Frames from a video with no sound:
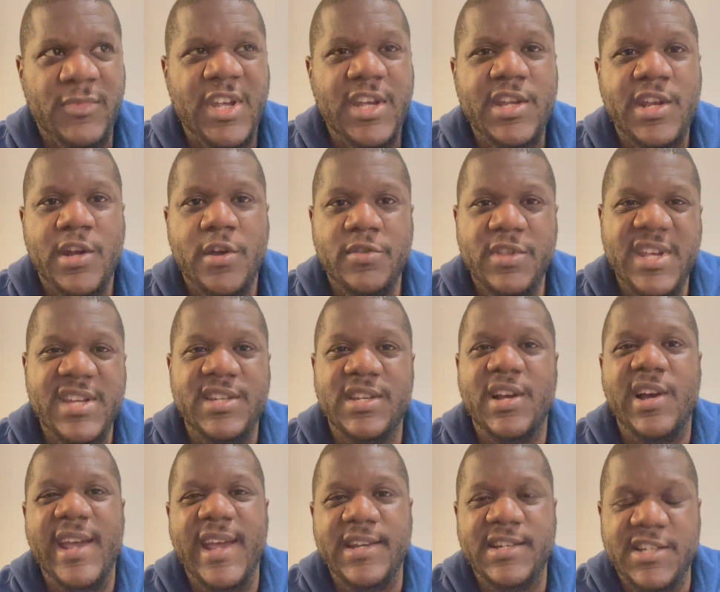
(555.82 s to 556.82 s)
you know, this
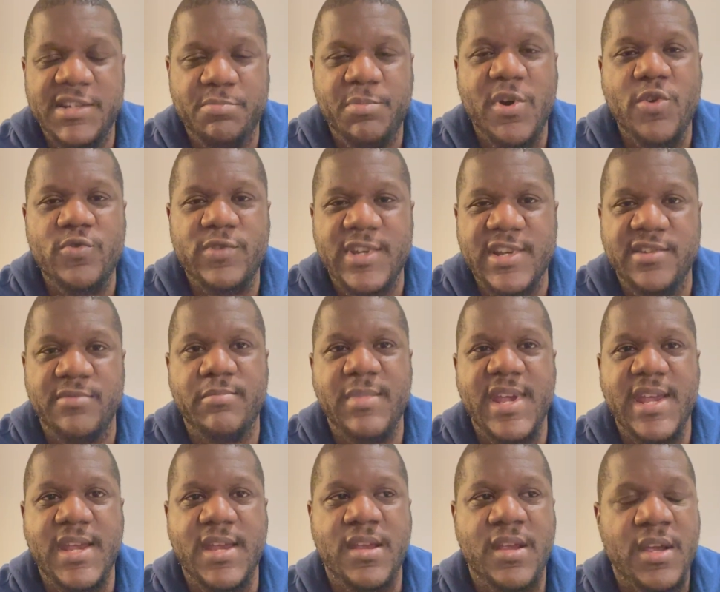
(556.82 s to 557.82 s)
exposes
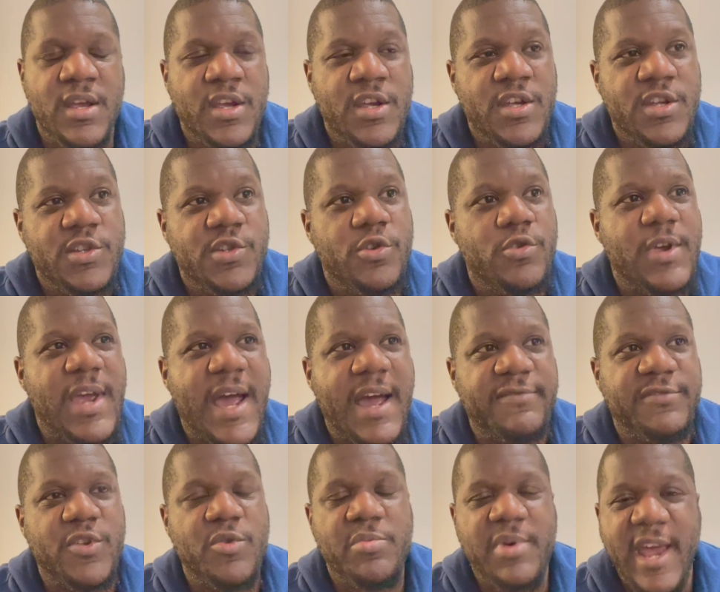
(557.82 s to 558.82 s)
me to
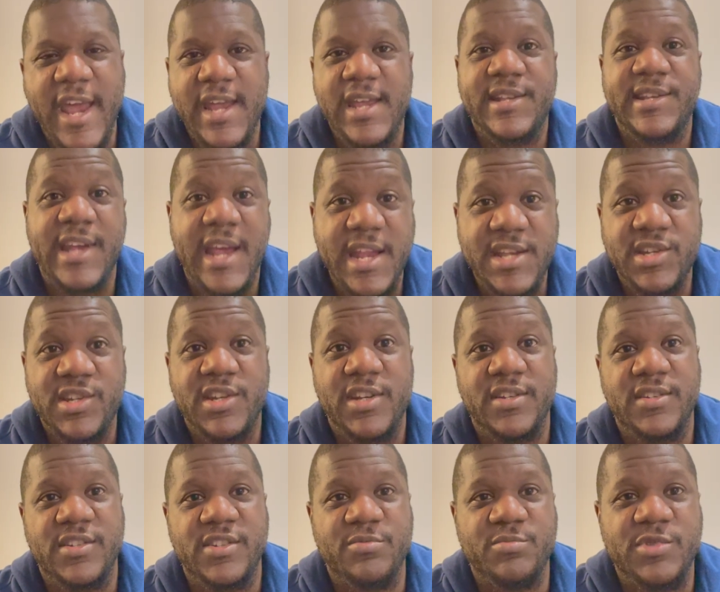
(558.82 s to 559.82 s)
have to pay
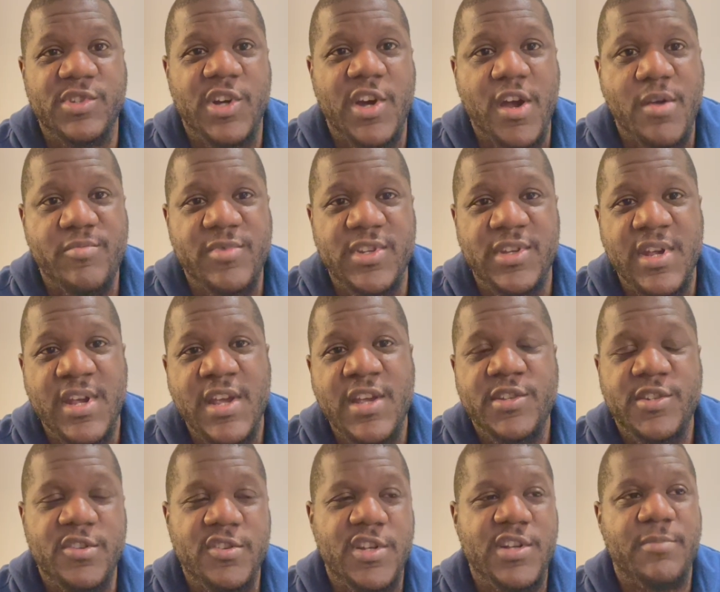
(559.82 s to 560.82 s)
attention sometimes
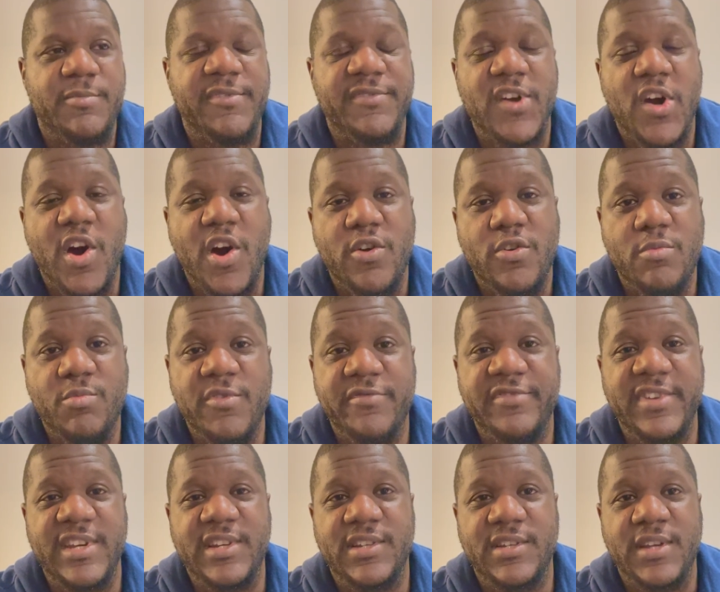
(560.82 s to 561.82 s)
to some of the horrible
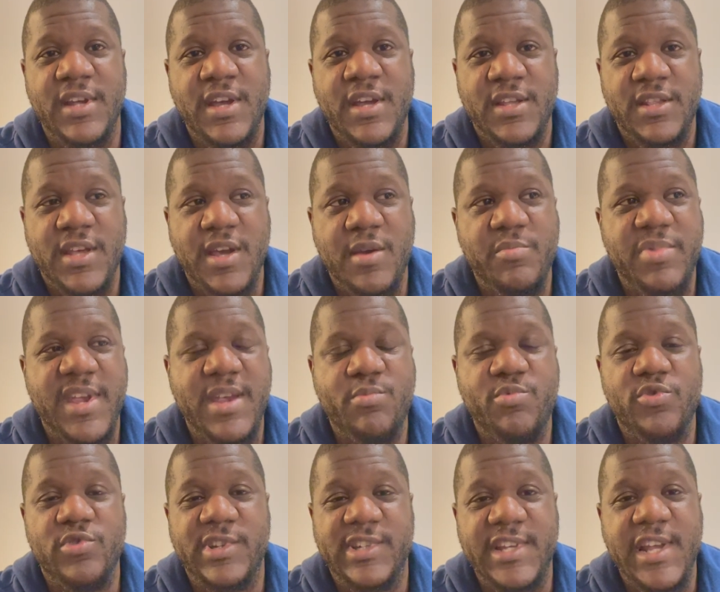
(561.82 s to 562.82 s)
things that
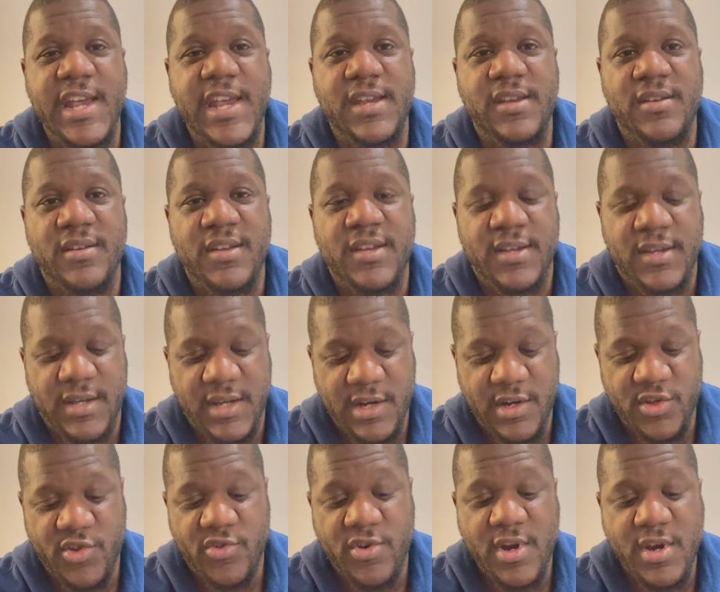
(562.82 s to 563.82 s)
people say. And I
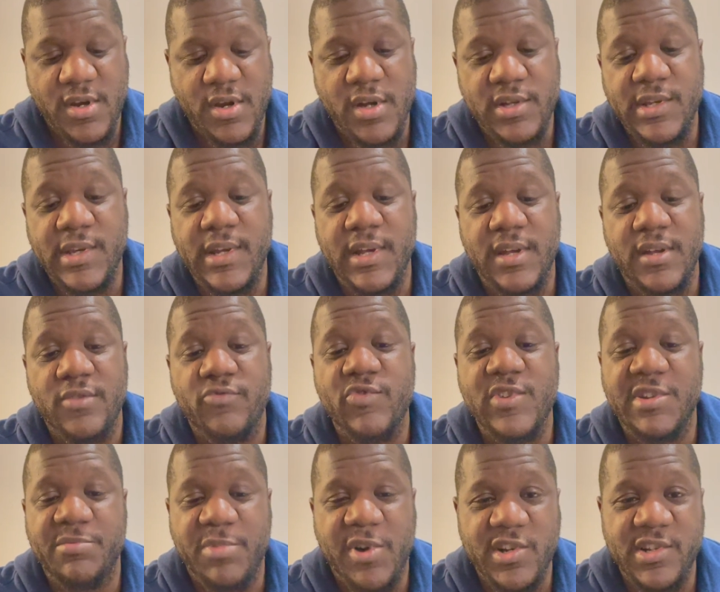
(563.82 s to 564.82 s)
try not to
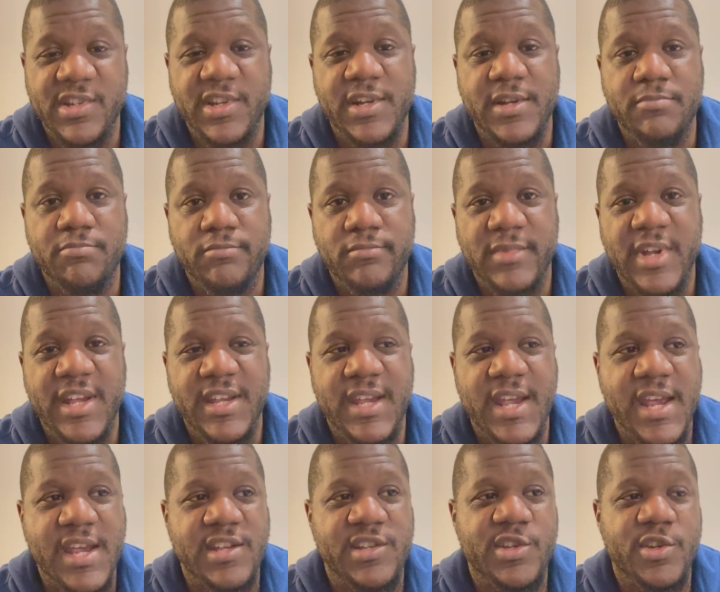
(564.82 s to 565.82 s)
respond to them and
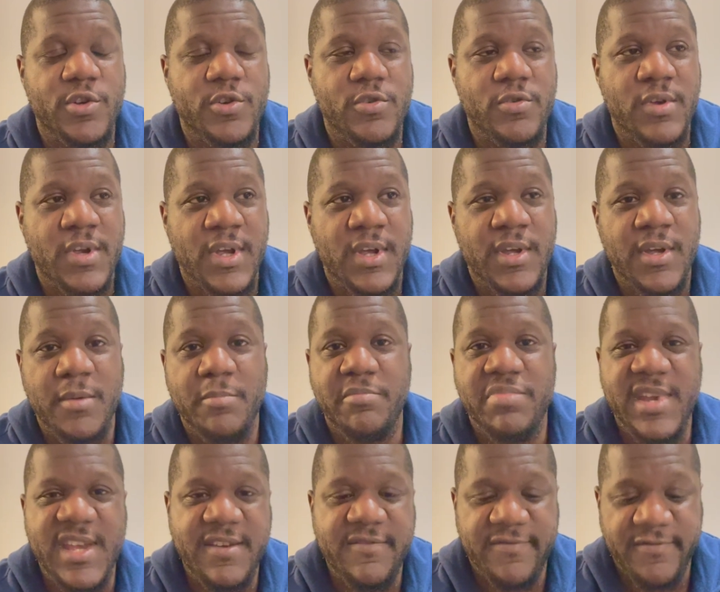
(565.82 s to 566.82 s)
get into
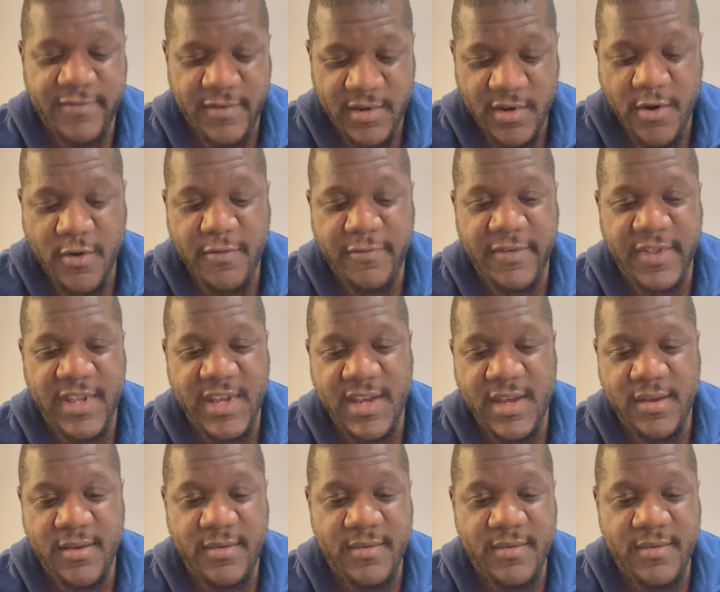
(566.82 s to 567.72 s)
beef over the,